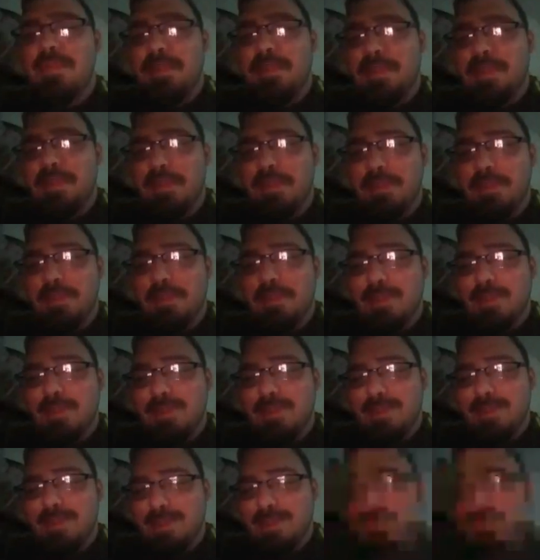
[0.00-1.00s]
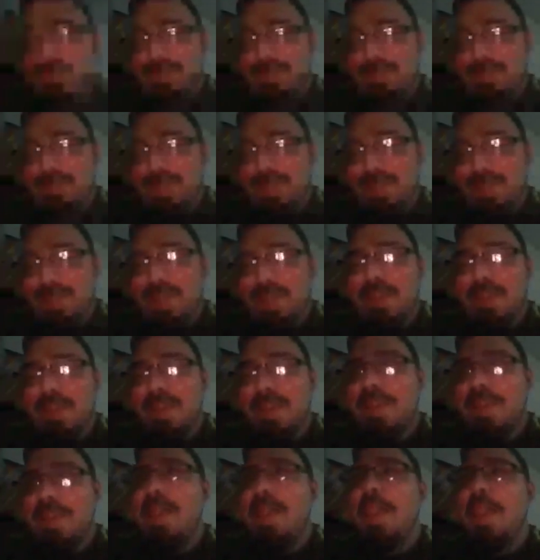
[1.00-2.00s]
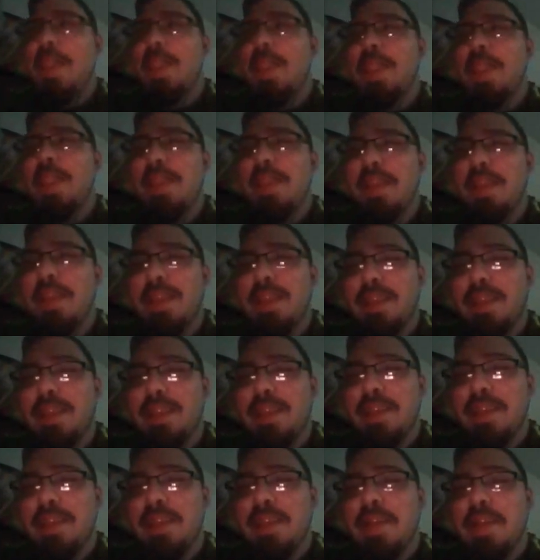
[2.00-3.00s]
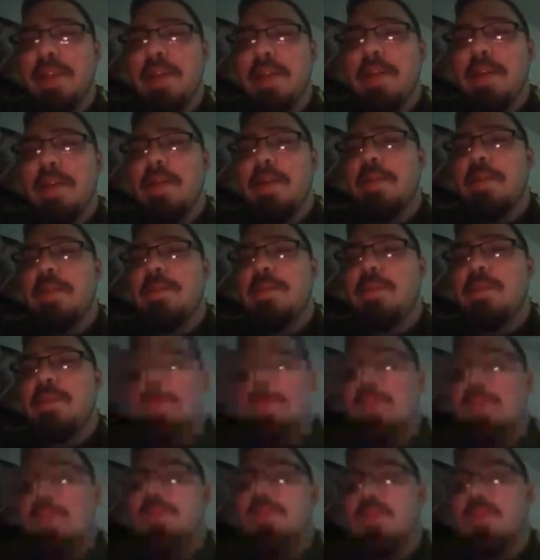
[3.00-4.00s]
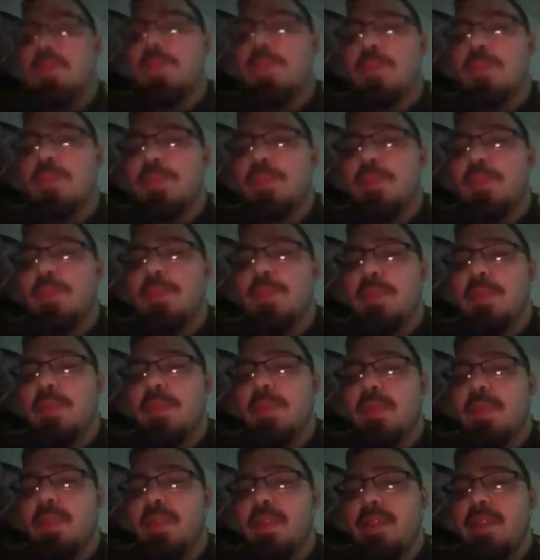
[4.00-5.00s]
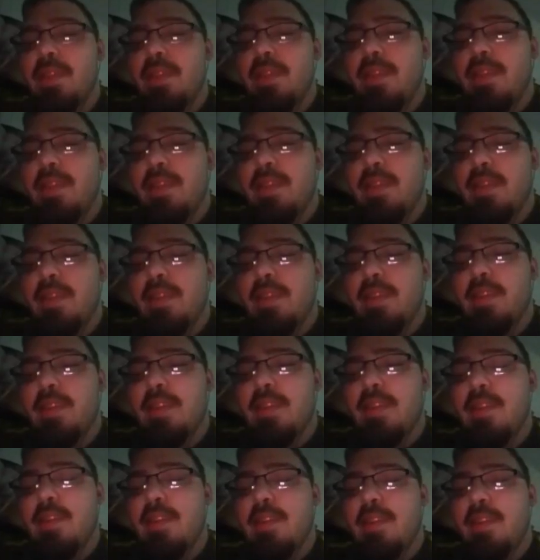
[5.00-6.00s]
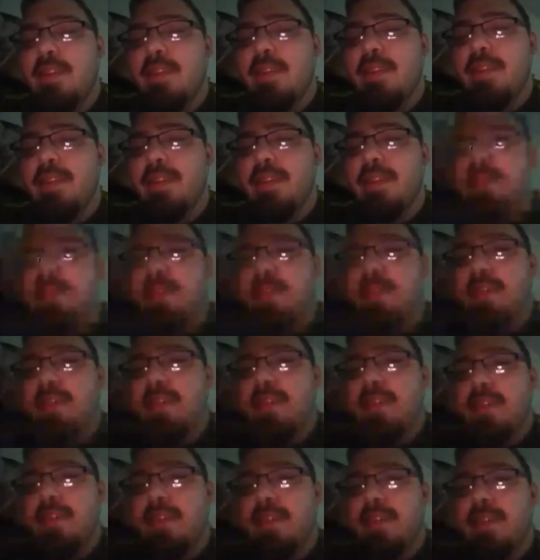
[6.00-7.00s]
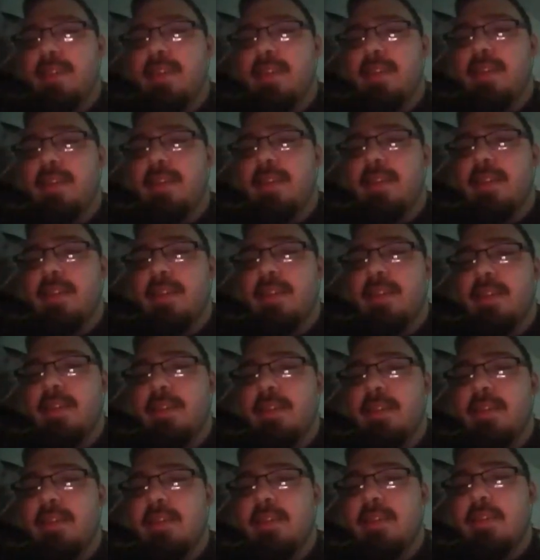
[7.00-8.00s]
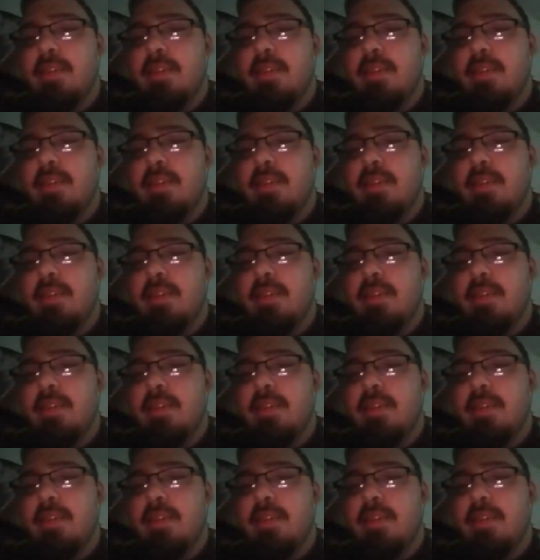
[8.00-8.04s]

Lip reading: (silent)